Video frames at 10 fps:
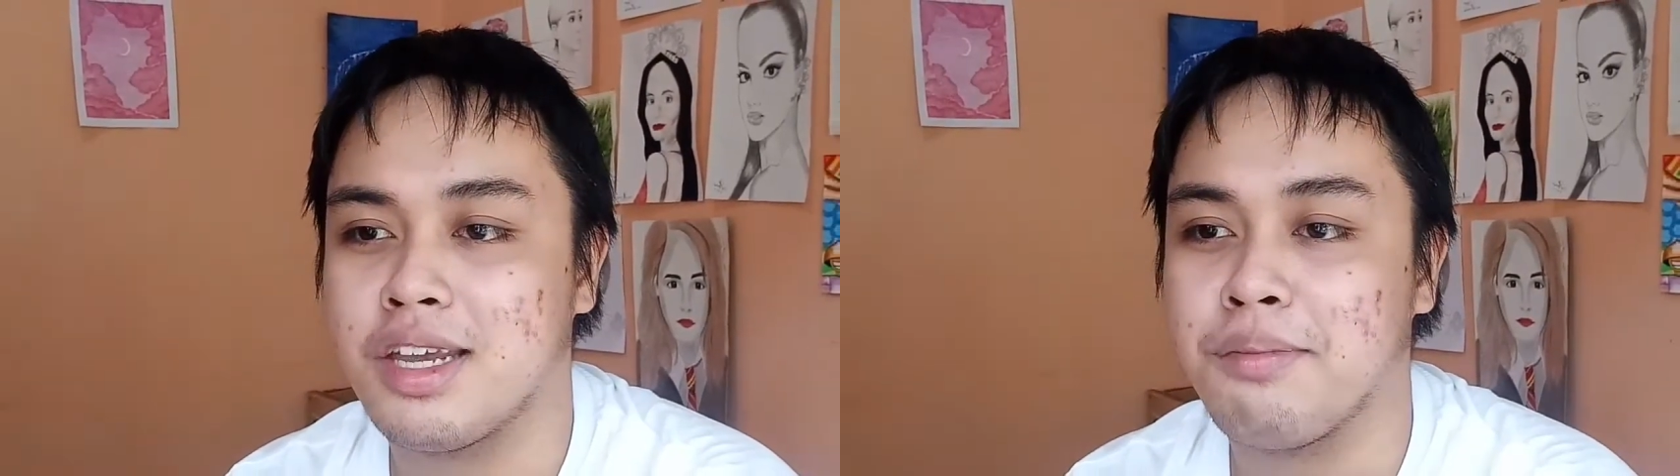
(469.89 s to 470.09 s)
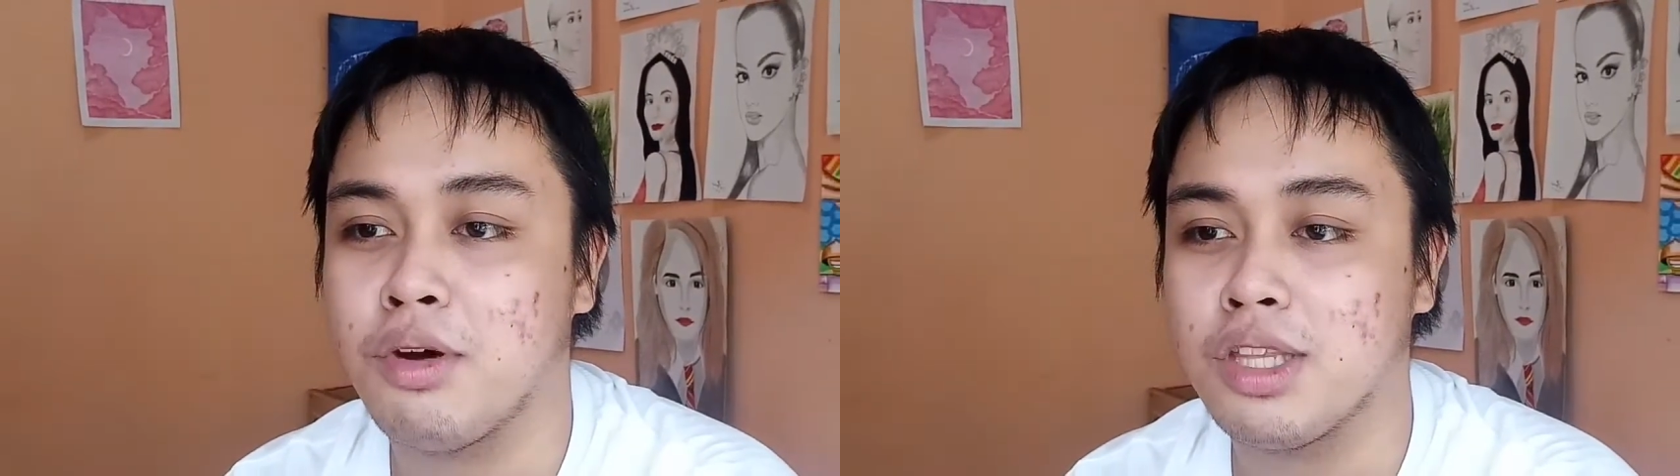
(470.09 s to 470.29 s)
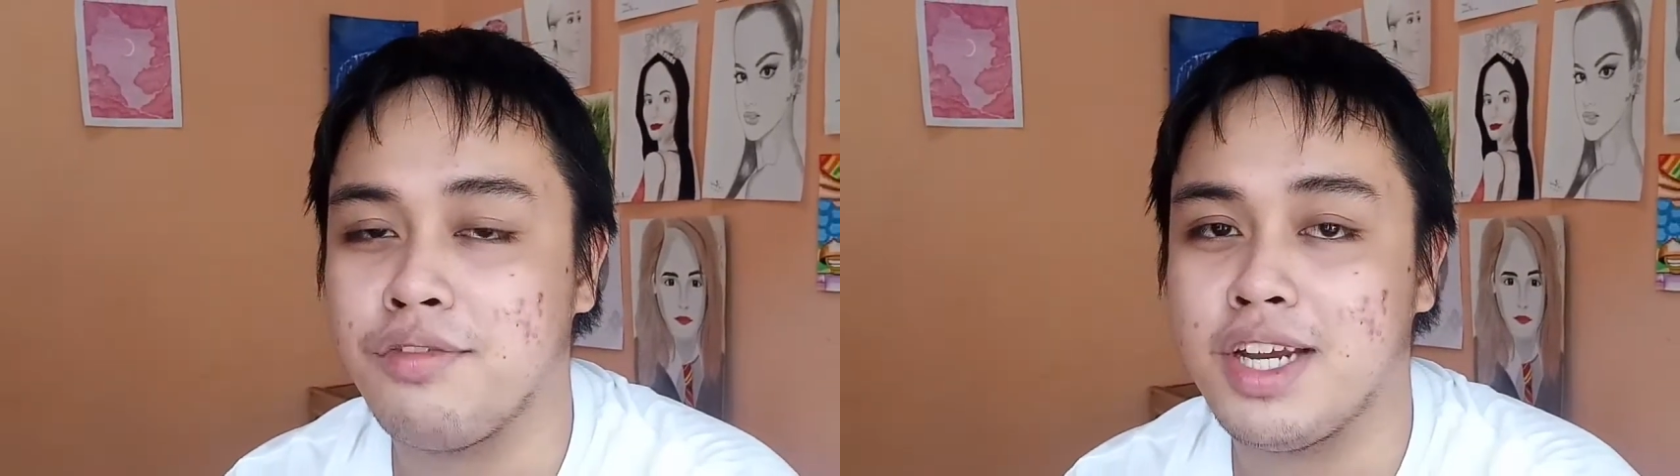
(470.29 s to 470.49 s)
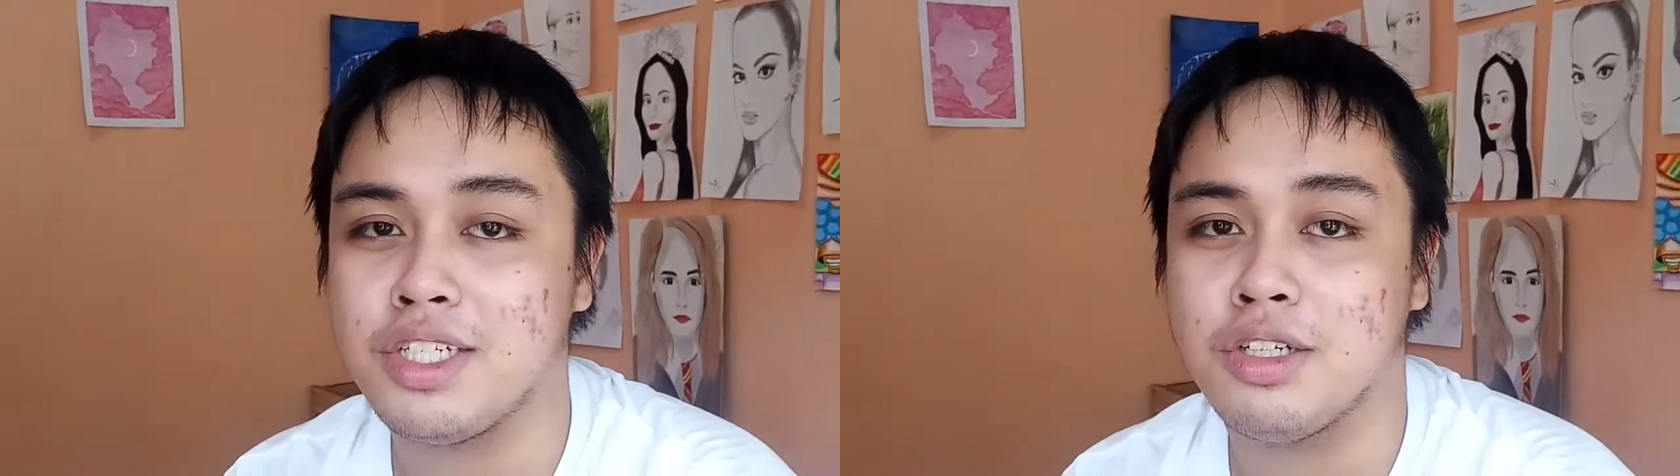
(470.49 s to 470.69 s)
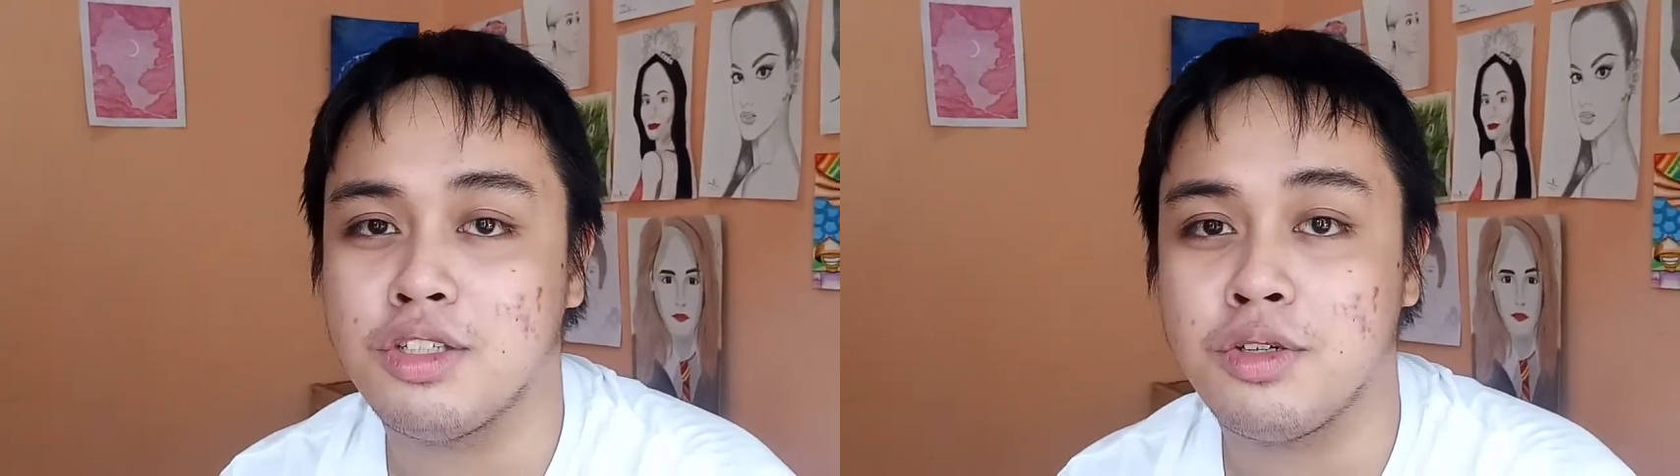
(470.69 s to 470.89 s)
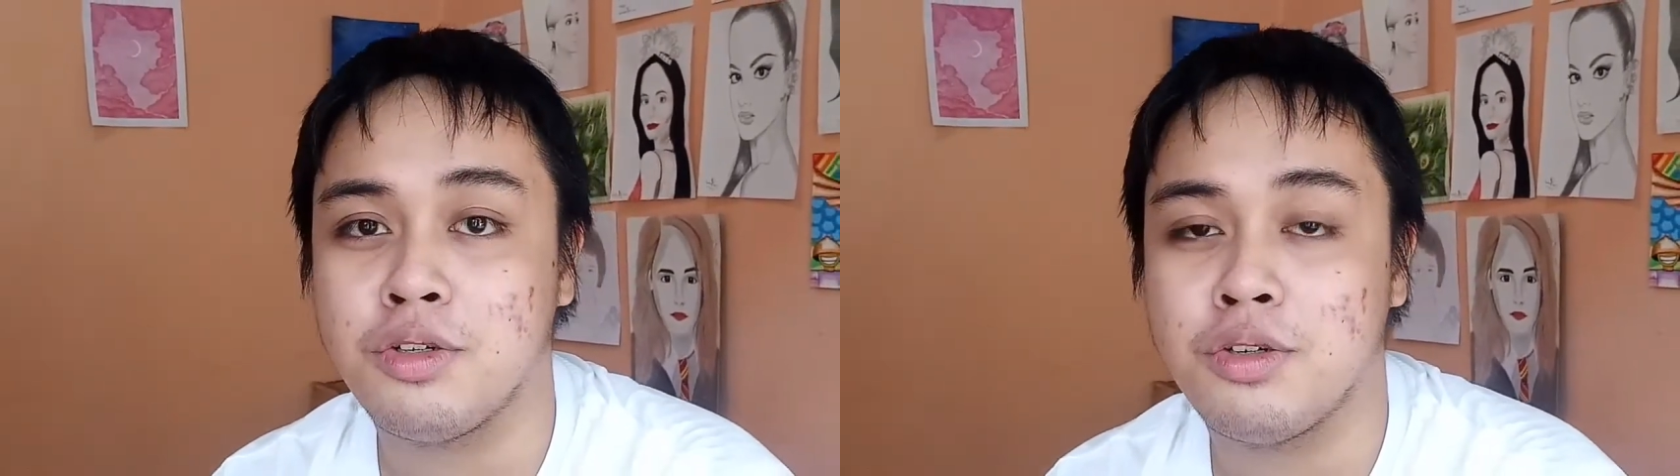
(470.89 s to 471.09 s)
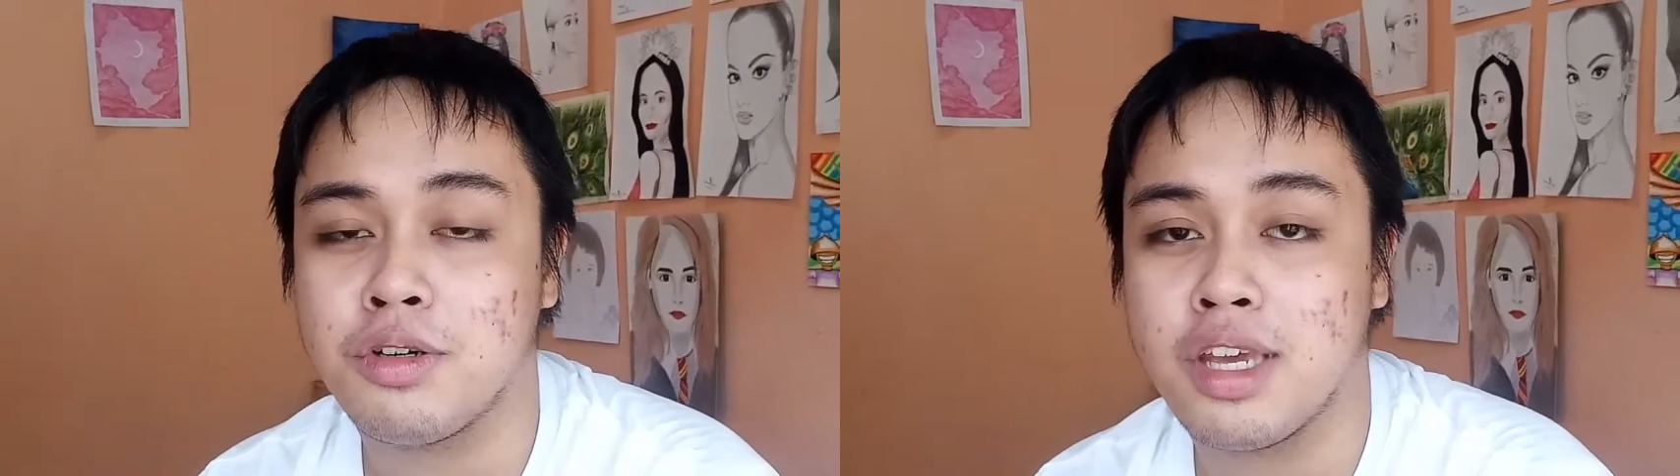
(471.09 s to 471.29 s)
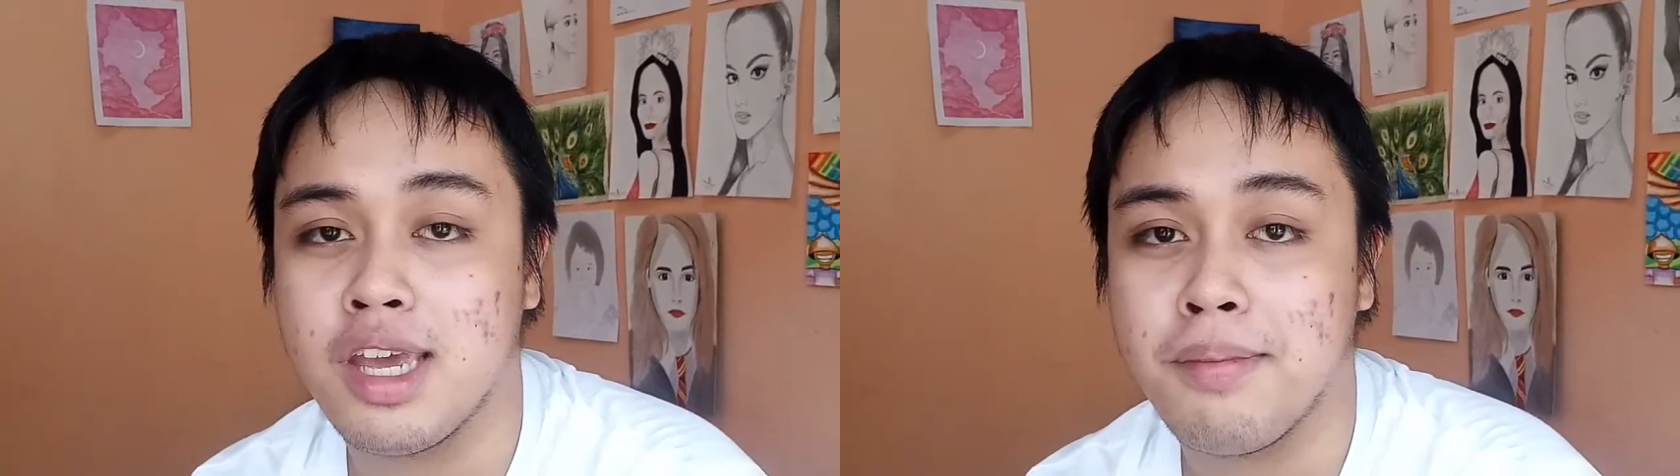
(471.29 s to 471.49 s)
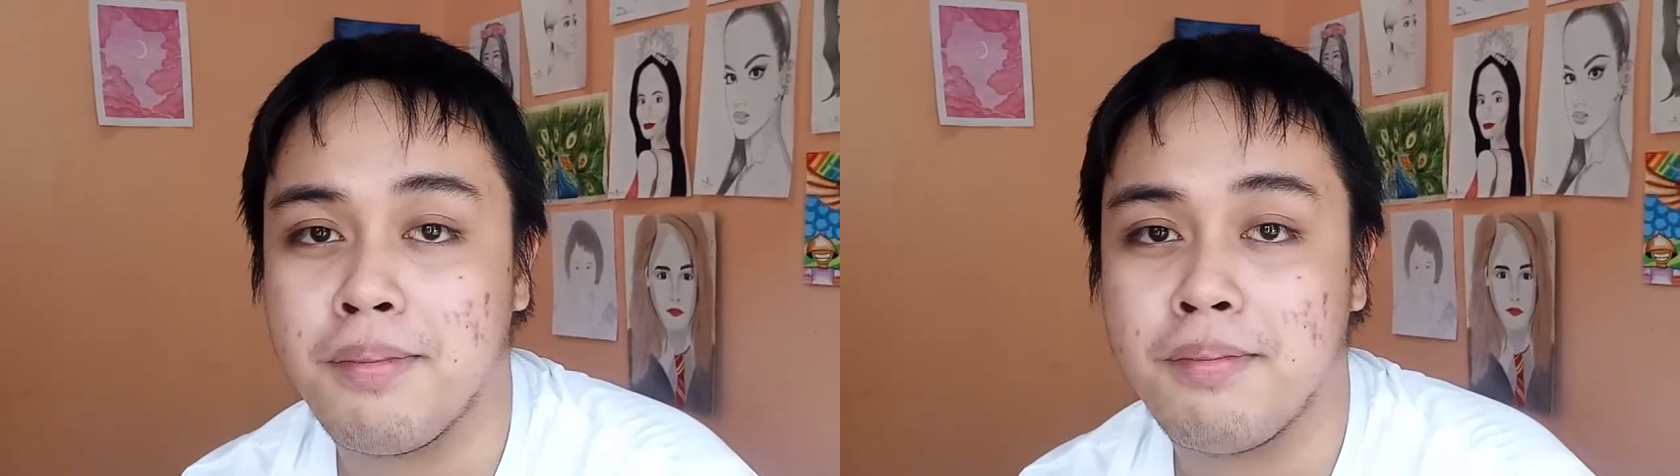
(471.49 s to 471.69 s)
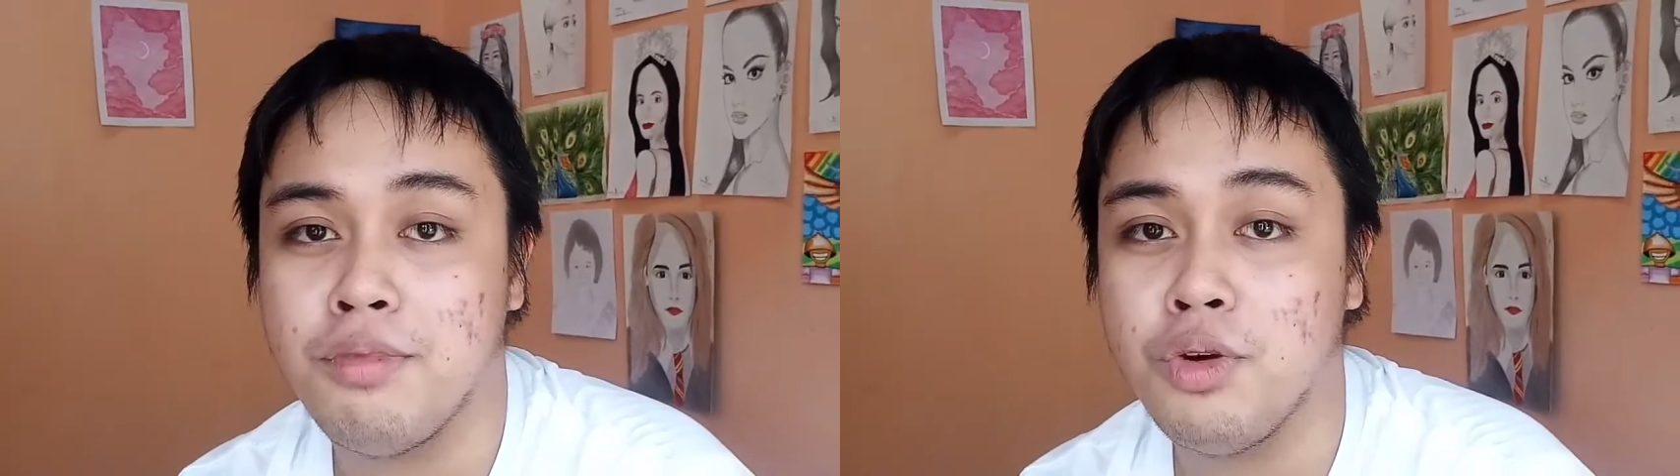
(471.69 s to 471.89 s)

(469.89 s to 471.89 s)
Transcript: a motivation to keep